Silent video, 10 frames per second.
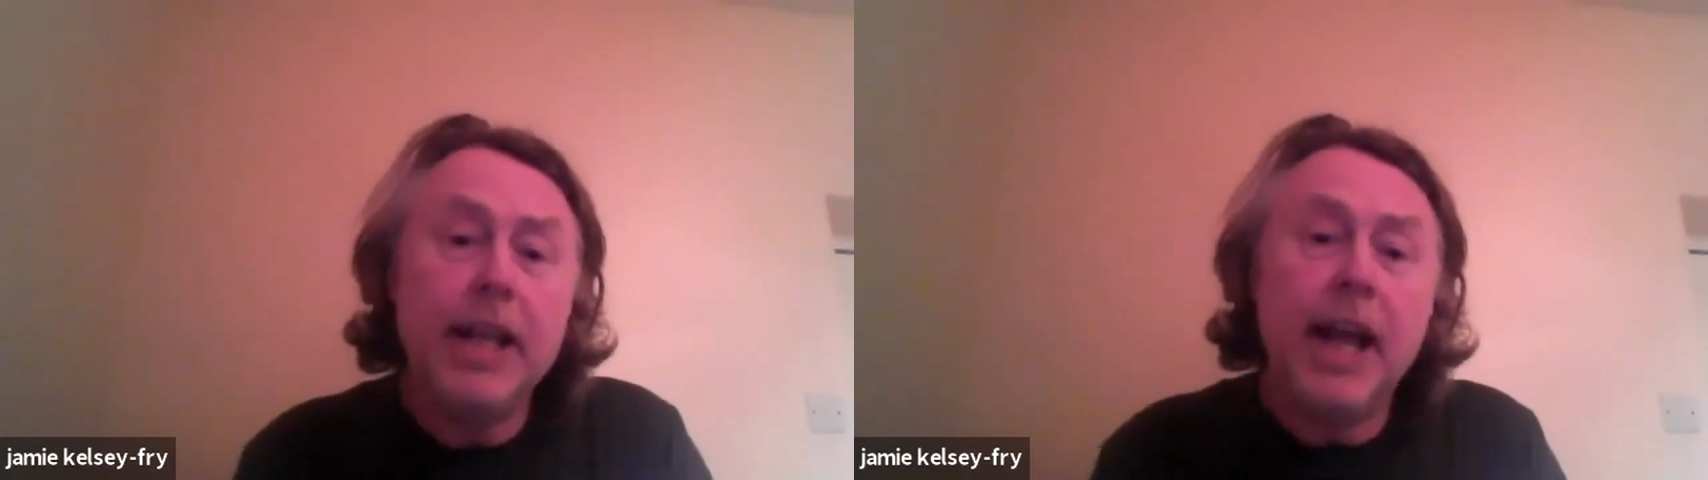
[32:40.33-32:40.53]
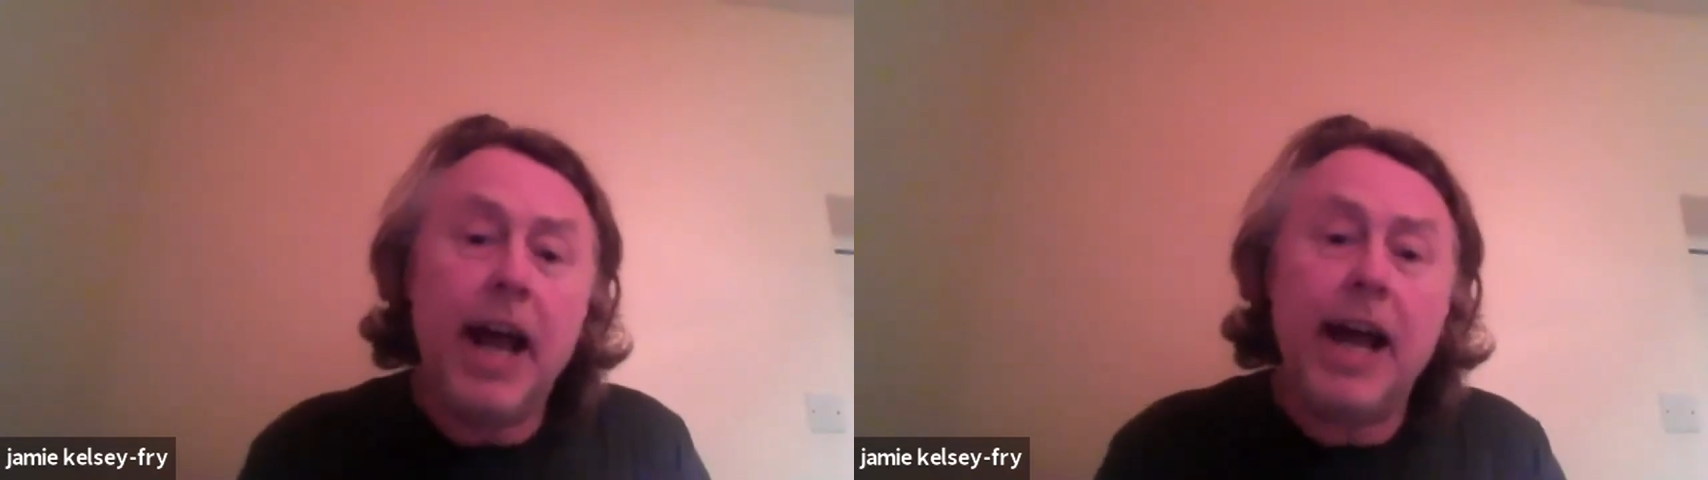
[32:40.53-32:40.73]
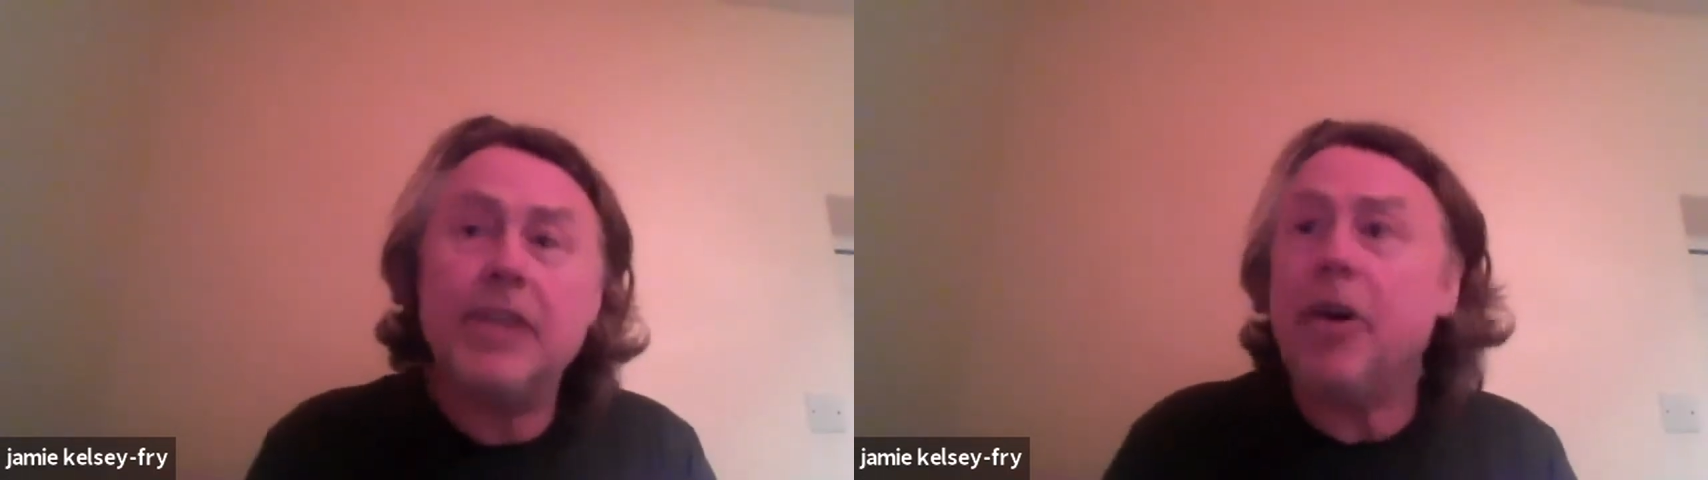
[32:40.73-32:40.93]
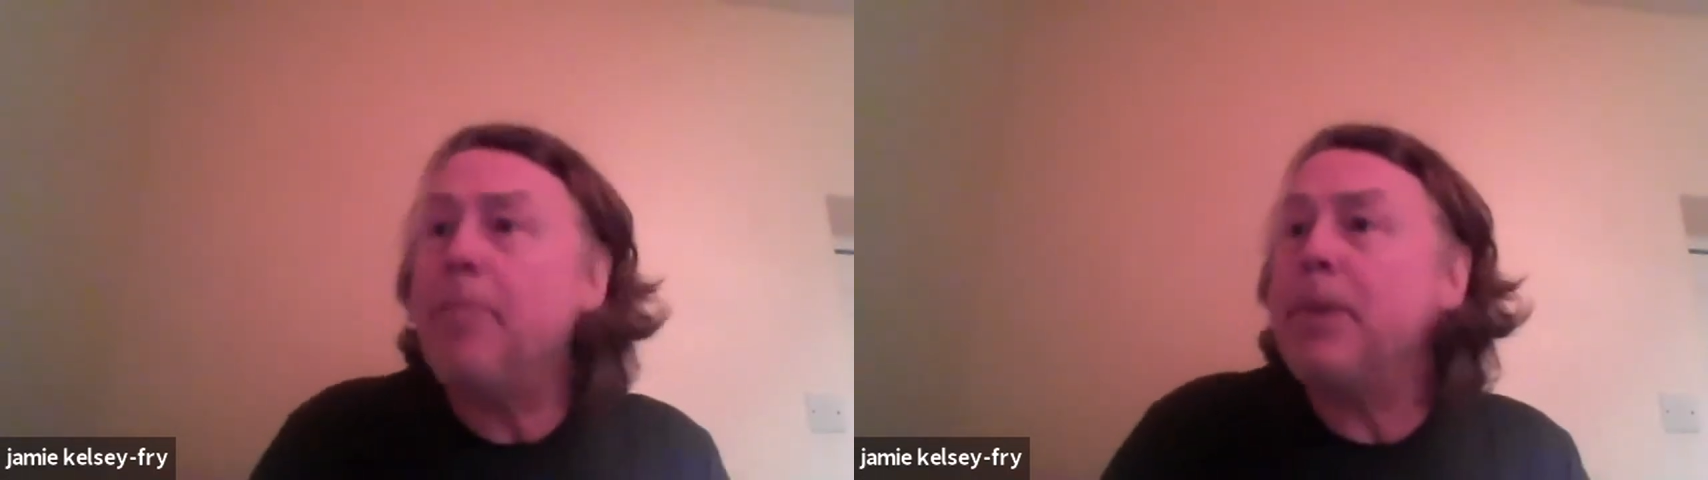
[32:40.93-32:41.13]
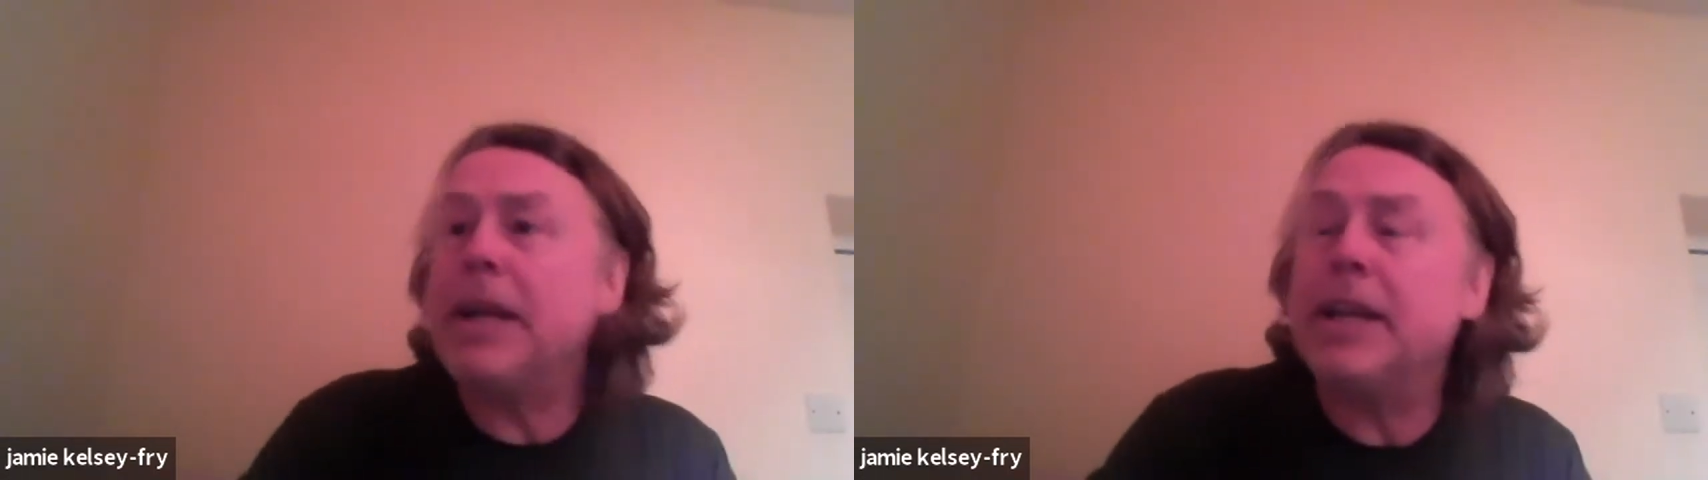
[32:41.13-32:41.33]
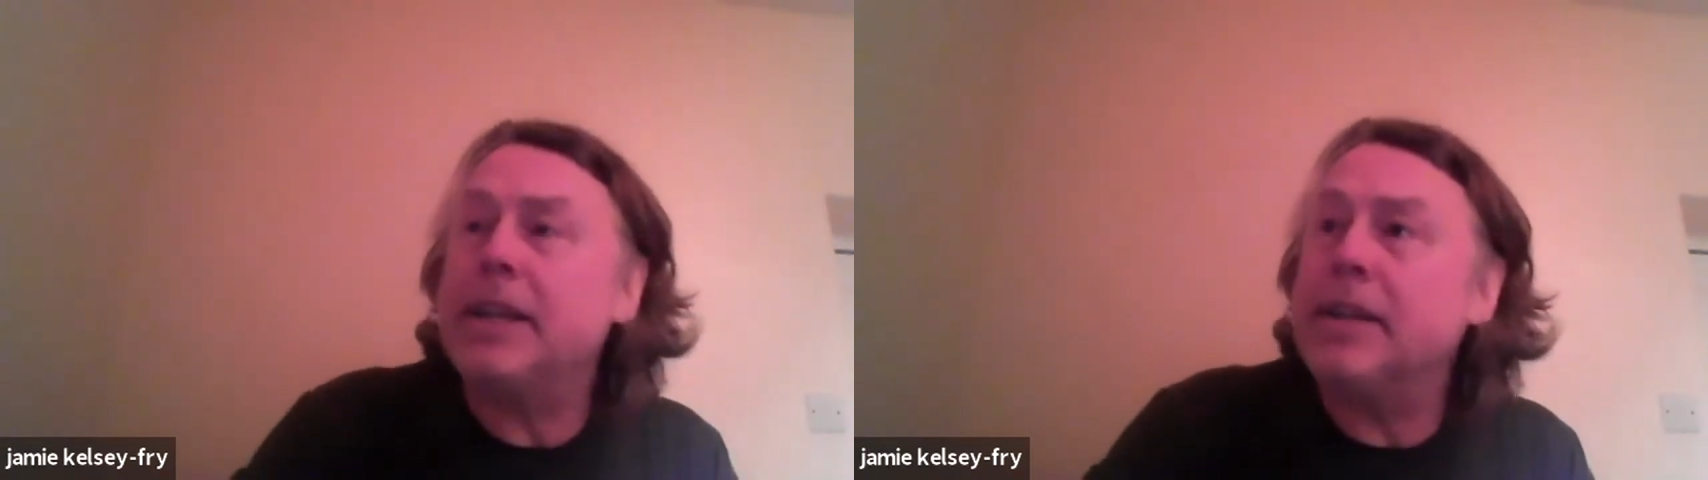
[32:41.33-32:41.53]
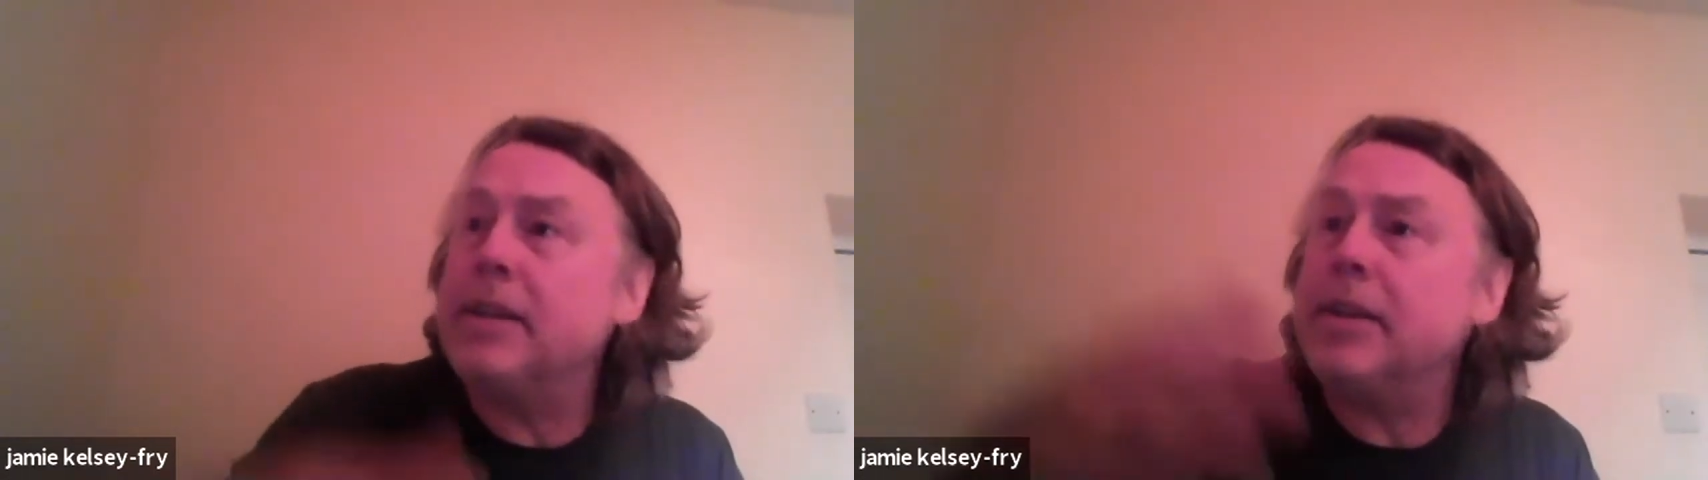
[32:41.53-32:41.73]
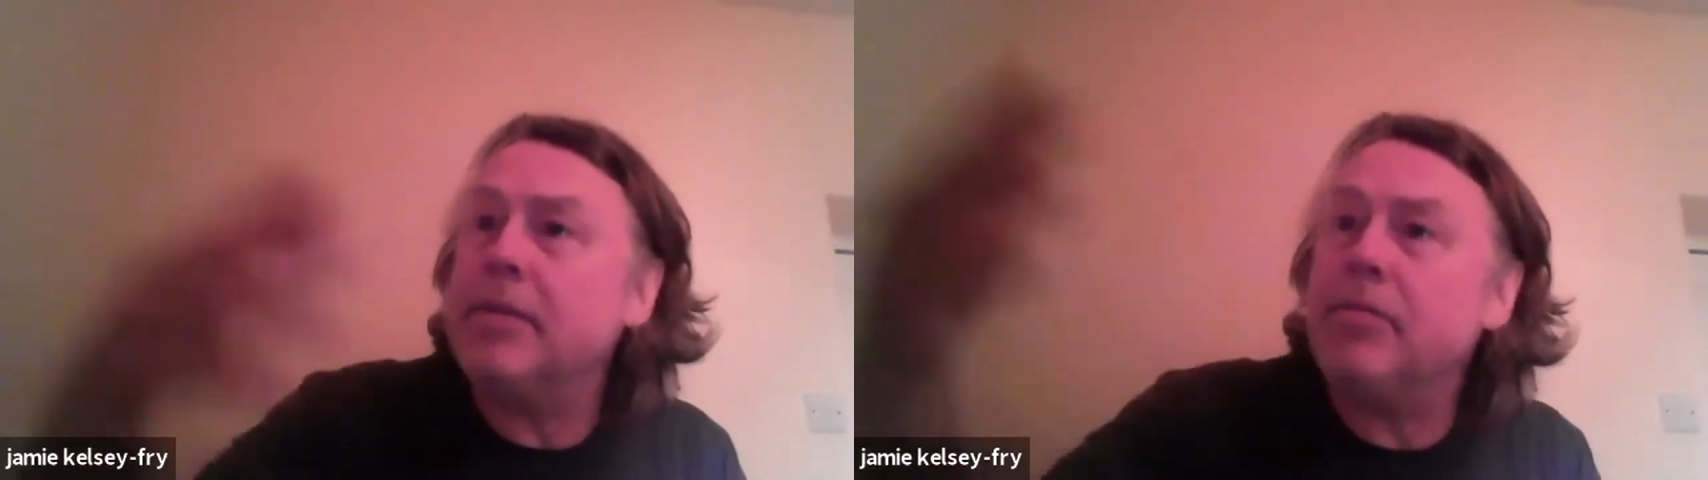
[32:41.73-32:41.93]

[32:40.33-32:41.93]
and I've been,